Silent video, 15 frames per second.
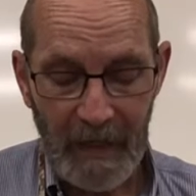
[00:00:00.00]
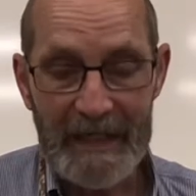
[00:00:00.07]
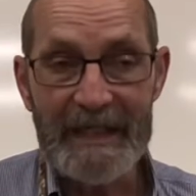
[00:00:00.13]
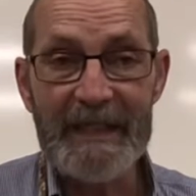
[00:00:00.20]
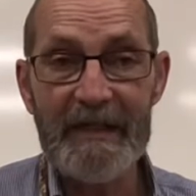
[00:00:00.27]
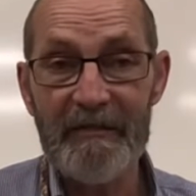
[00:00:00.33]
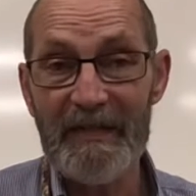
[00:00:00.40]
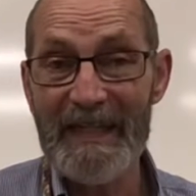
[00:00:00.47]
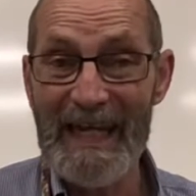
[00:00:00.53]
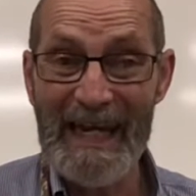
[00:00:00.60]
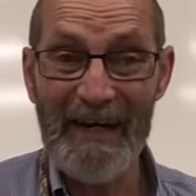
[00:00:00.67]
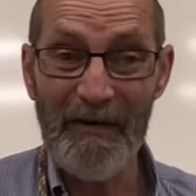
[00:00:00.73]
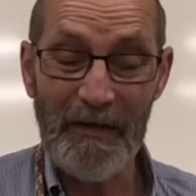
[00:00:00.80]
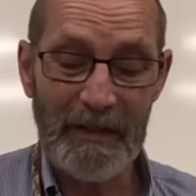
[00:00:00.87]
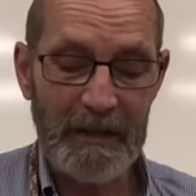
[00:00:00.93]
a given
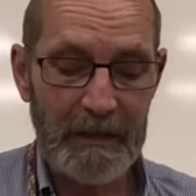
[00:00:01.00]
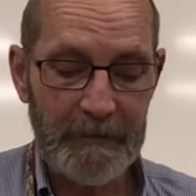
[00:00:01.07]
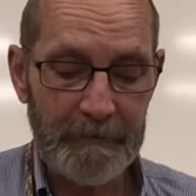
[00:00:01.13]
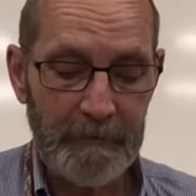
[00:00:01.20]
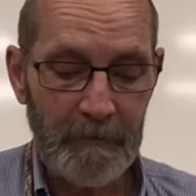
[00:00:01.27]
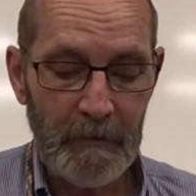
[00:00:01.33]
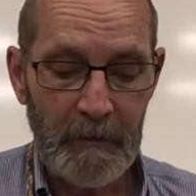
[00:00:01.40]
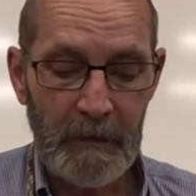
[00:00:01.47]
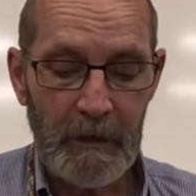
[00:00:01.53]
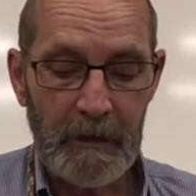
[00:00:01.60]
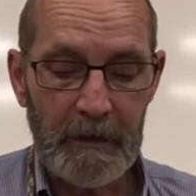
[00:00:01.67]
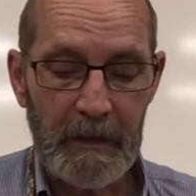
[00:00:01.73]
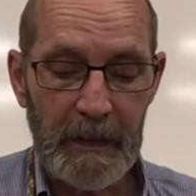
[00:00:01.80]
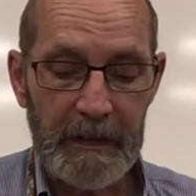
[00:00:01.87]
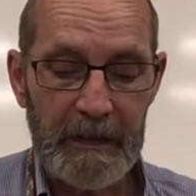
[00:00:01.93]
area.
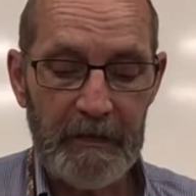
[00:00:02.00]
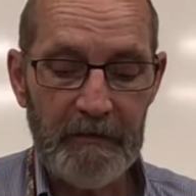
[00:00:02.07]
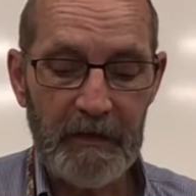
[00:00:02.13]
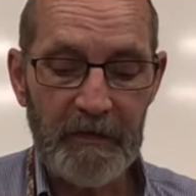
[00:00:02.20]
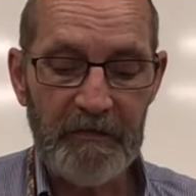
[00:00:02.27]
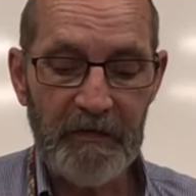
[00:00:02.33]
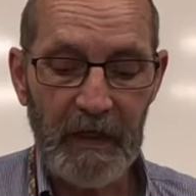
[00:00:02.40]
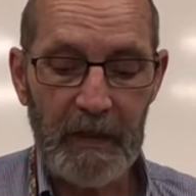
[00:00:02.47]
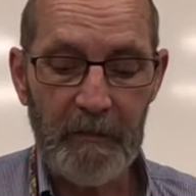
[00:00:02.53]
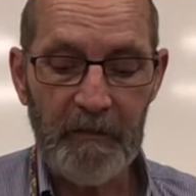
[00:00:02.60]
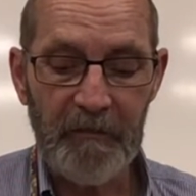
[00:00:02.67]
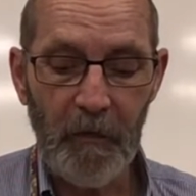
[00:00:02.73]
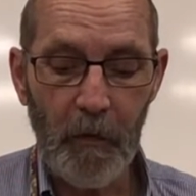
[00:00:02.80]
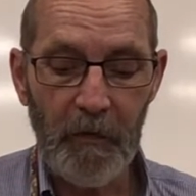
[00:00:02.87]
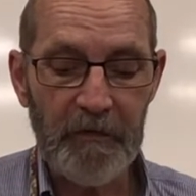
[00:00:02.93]
Okay, given the same
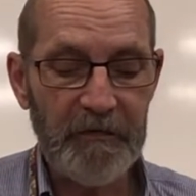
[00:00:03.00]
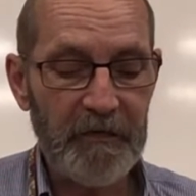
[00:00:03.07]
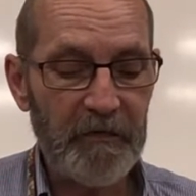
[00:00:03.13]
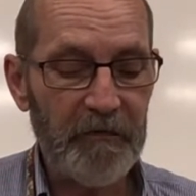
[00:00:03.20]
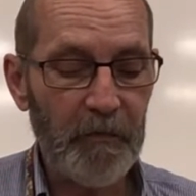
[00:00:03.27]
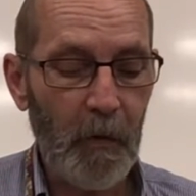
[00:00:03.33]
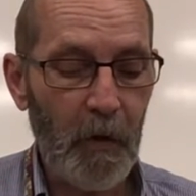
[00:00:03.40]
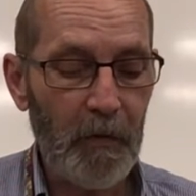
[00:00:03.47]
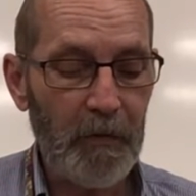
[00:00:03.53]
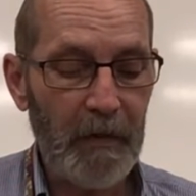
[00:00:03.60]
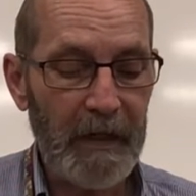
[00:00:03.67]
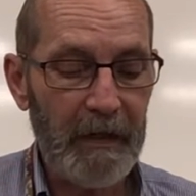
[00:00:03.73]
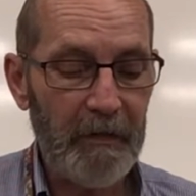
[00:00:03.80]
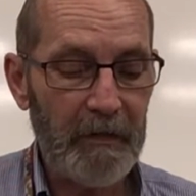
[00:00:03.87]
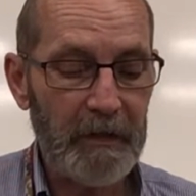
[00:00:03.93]
force, the smaller
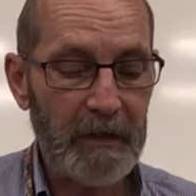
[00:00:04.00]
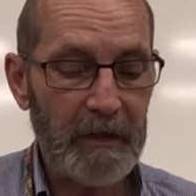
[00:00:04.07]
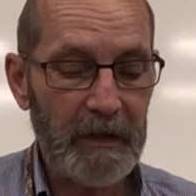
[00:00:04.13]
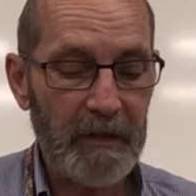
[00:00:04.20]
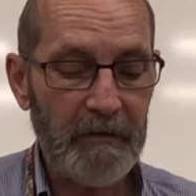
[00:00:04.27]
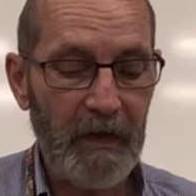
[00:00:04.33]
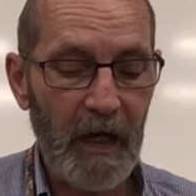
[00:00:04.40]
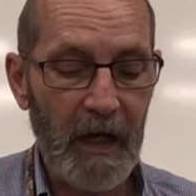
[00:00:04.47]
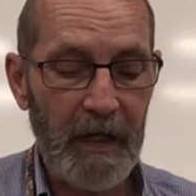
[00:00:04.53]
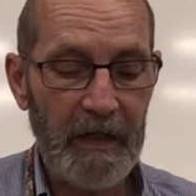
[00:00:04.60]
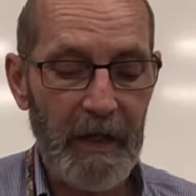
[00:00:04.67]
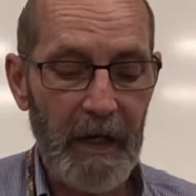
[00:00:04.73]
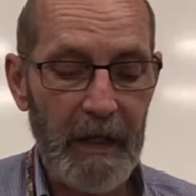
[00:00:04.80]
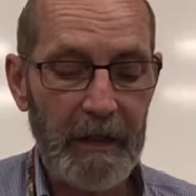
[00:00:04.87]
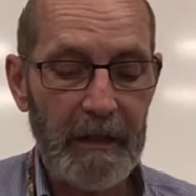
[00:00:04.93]
area of
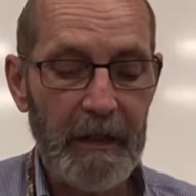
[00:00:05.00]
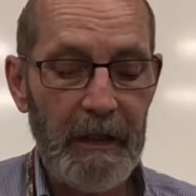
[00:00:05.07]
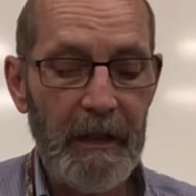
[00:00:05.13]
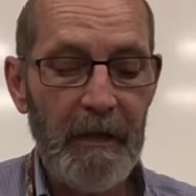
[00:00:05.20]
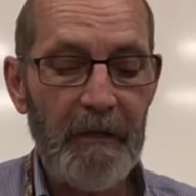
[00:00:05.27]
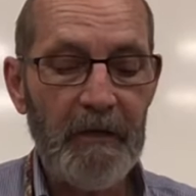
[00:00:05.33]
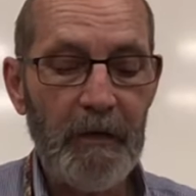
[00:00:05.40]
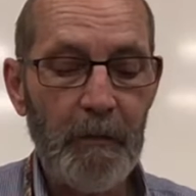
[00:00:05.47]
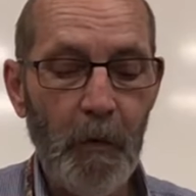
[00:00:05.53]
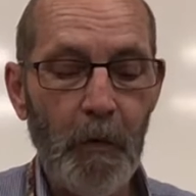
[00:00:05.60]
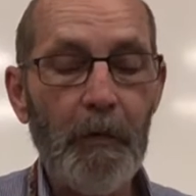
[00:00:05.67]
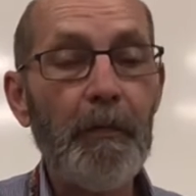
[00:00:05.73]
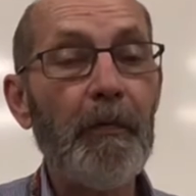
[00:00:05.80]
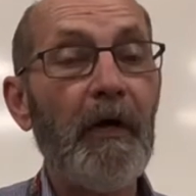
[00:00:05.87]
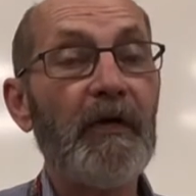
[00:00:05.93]
contact, the more
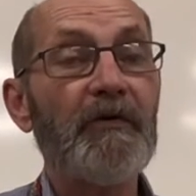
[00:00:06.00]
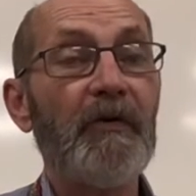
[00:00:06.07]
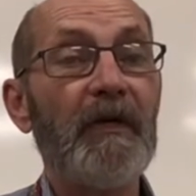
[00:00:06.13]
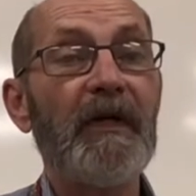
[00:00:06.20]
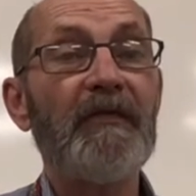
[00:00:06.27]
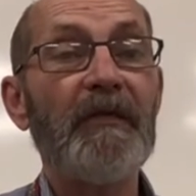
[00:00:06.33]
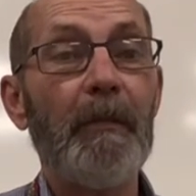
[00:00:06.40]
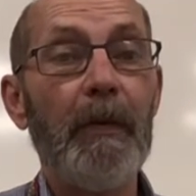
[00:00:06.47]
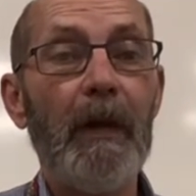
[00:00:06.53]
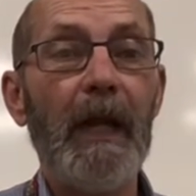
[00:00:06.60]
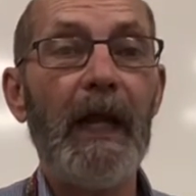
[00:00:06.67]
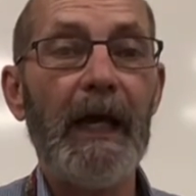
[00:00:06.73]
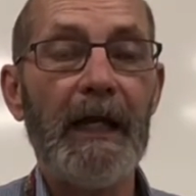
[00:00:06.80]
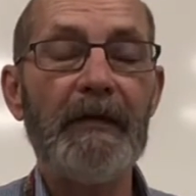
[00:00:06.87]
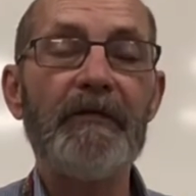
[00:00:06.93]
pressure is
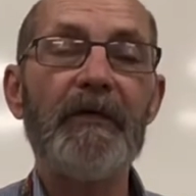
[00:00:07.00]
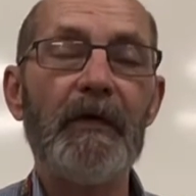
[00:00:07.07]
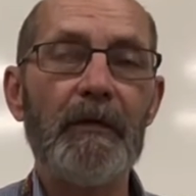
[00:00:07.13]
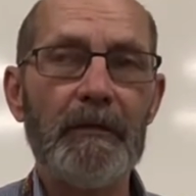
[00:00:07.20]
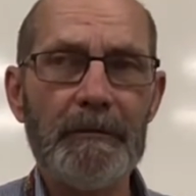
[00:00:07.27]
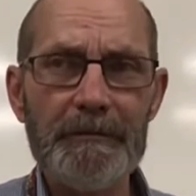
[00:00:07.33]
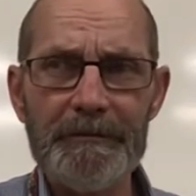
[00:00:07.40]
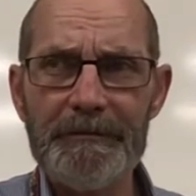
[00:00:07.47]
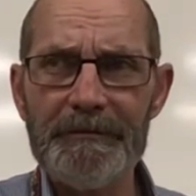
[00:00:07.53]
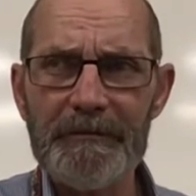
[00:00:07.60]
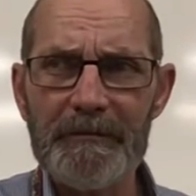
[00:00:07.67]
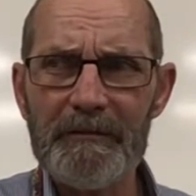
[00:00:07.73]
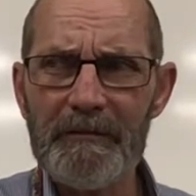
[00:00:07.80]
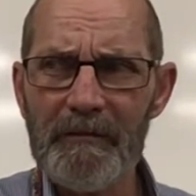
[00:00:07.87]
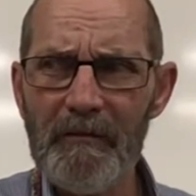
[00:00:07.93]
applied. So
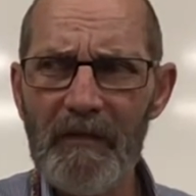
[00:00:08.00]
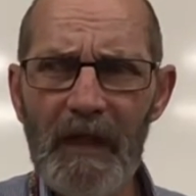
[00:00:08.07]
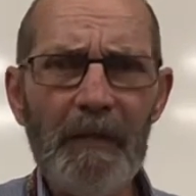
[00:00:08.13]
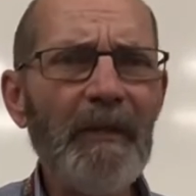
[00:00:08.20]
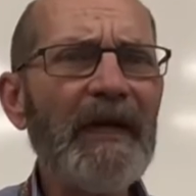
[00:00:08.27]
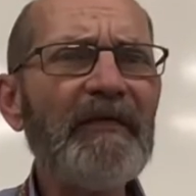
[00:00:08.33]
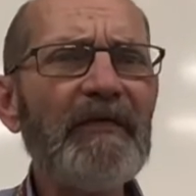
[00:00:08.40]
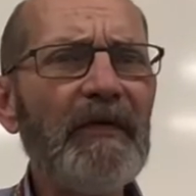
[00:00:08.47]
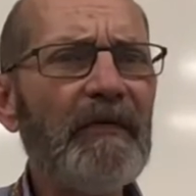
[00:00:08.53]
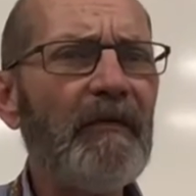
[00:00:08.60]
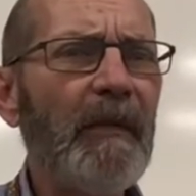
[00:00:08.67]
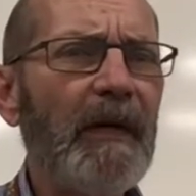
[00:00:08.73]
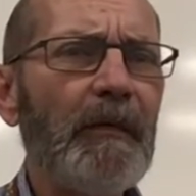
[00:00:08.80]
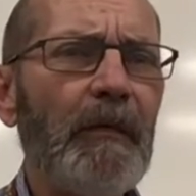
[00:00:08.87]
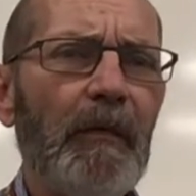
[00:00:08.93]
basically,
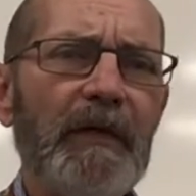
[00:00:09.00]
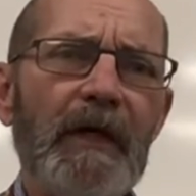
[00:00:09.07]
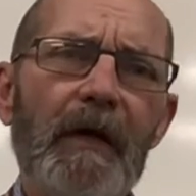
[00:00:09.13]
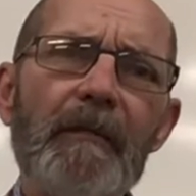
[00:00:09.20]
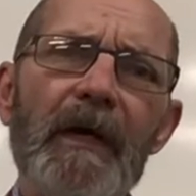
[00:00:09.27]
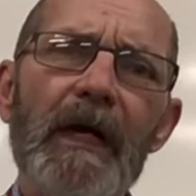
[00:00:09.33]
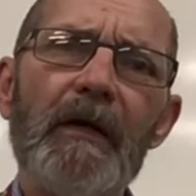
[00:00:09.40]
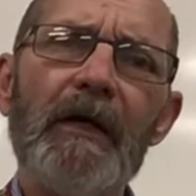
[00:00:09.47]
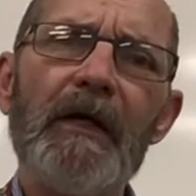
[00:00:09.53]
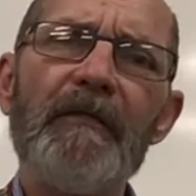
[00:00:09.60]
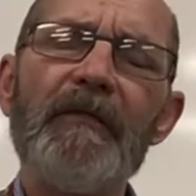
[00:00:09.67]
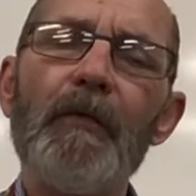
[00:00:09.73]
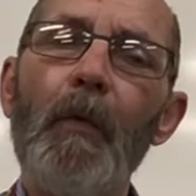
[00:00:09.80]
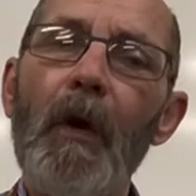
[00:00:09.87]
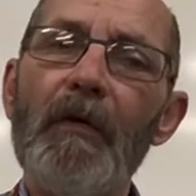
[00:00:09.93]
remember we talked about if
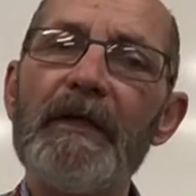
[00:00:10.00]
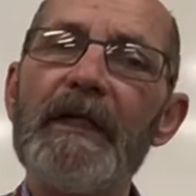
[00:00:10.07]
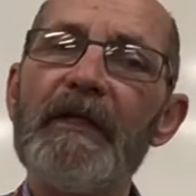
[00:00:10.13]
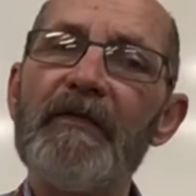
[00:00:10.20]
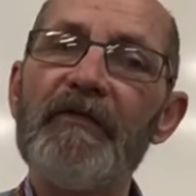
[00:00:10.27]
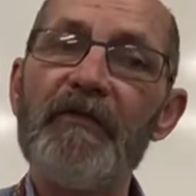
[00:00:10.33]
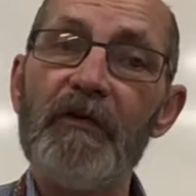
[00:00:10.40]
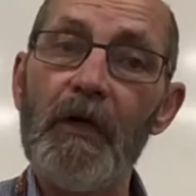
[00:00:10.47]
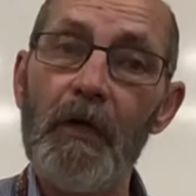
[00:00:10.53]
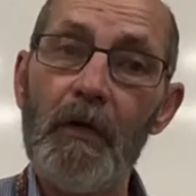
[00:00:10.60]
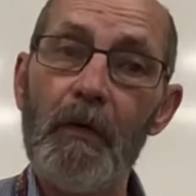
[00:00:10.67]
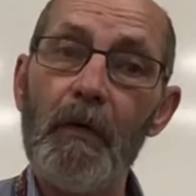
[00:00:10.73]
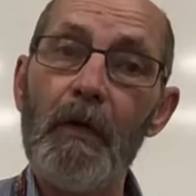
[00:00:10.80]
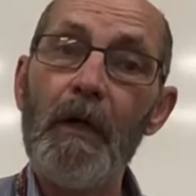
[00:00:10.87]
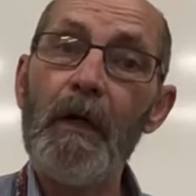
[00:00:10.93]
you're walking in the
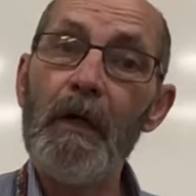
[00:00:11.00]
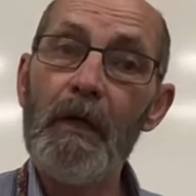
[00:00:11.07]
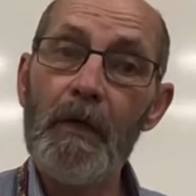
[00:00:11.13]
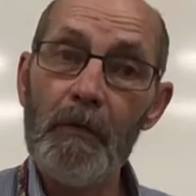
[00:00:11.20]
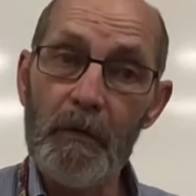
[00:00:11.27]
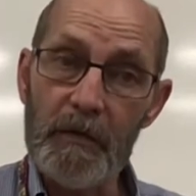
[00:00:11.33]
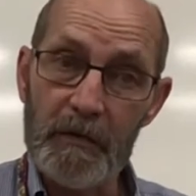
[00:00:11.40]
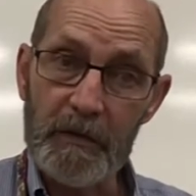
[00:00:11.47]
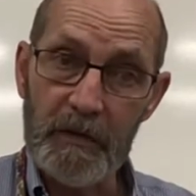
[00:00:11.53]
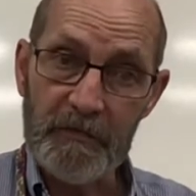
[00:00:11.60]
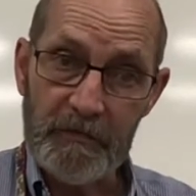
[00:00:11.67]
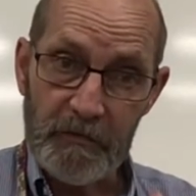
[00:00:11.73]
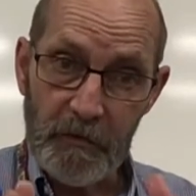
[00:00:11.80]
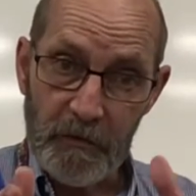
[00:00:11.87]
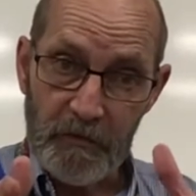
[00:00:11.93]
snow with
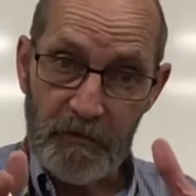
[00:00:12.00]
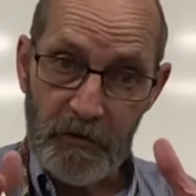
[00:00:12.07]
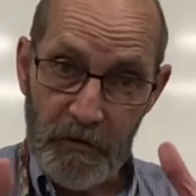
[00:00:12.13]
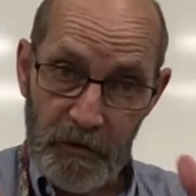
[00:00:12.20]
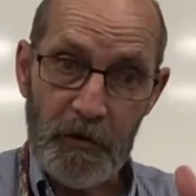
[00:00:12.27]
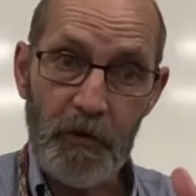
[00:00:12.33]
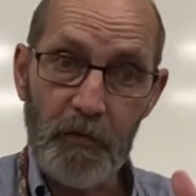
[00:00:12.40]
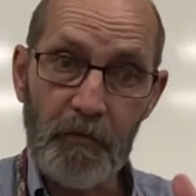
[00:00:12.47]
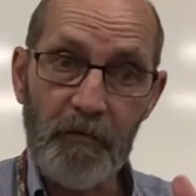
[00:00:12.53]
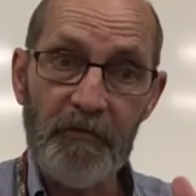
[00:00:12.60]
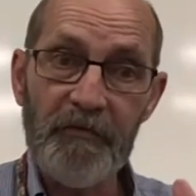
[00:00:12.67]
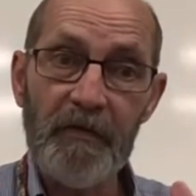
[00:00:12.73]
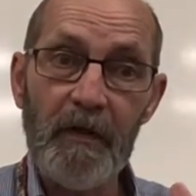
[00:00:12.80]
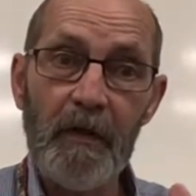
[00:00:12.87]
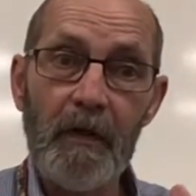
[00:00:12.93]
just your
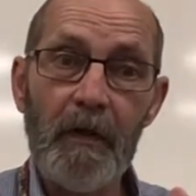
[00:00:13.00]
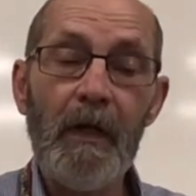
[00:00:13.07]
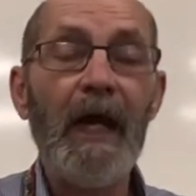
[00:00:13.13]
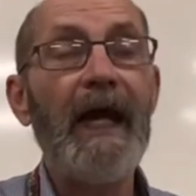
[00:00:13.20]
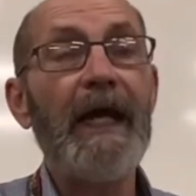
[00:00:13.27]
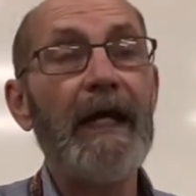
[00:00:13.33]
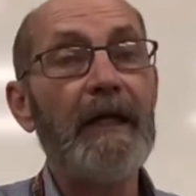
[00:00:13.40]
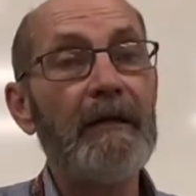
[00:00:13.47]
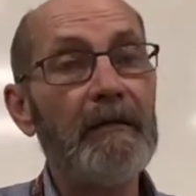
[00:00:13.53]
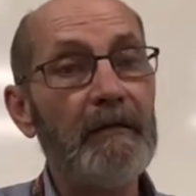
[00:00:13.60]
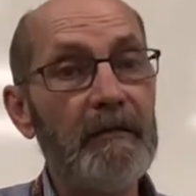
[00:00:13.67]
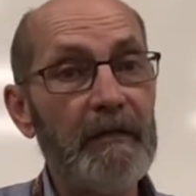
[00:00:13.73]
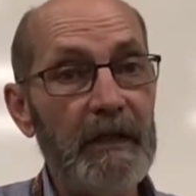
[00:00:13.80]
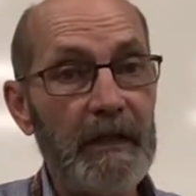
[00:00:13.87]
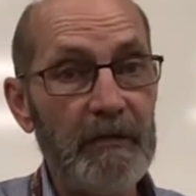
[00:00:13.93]
shoes and
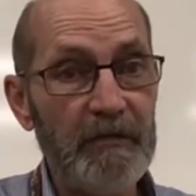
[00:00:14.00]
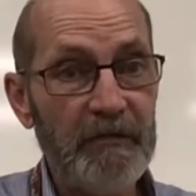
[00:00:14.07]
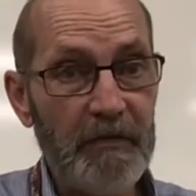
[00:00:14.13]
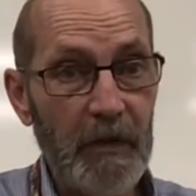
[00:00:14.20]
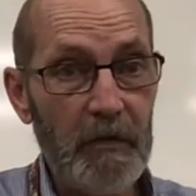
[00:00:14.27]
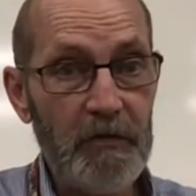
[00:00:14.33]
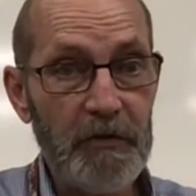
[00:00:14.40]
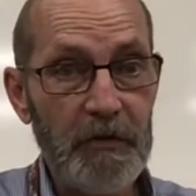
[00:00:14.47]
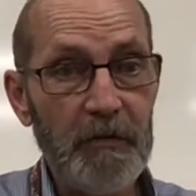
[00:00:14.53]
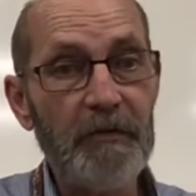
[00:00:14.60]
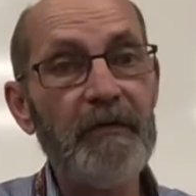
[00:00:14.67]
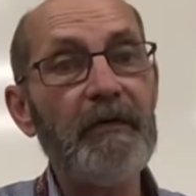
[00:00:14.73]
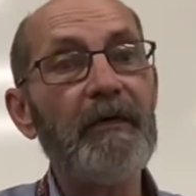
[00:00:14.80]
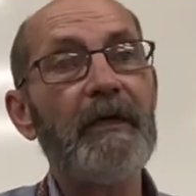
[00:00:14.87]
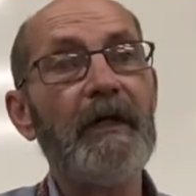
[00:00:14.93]
then
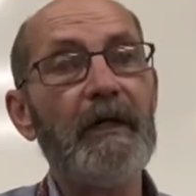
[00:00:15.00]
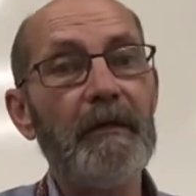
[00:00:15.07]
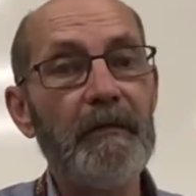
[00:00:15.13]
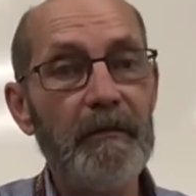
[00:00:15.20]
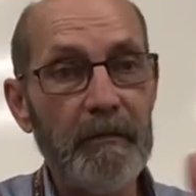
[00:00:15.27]
snowshoes, the